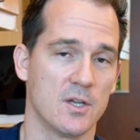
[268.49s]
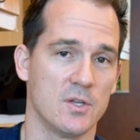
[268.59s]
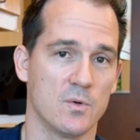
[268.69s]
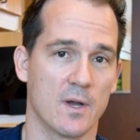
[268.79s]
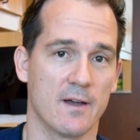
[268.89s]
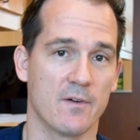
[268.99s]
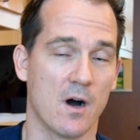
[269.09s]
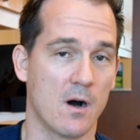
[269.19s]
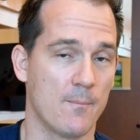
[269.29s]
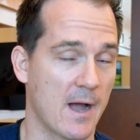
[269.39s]
You have
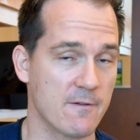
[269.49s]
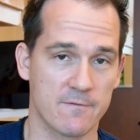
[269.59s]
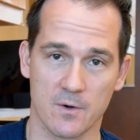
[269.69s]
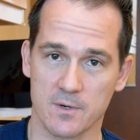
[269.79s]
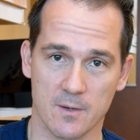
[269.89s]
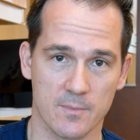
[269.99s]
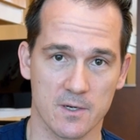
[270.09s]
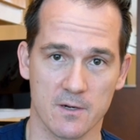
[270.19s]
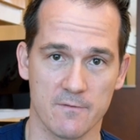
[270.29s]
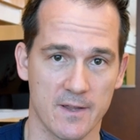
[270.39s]
all, my phone
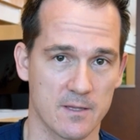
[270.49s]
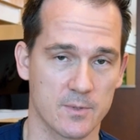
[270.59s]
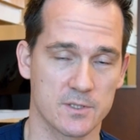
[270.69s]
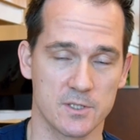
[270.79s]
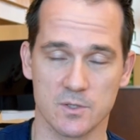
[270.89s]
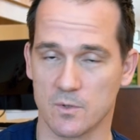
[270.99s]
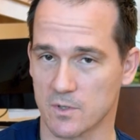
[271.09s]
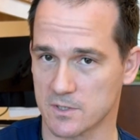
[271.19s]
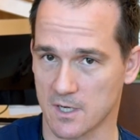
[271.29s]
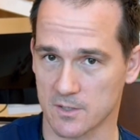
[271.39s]
number available to you
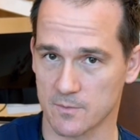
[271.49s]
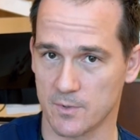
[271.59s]
or Dr.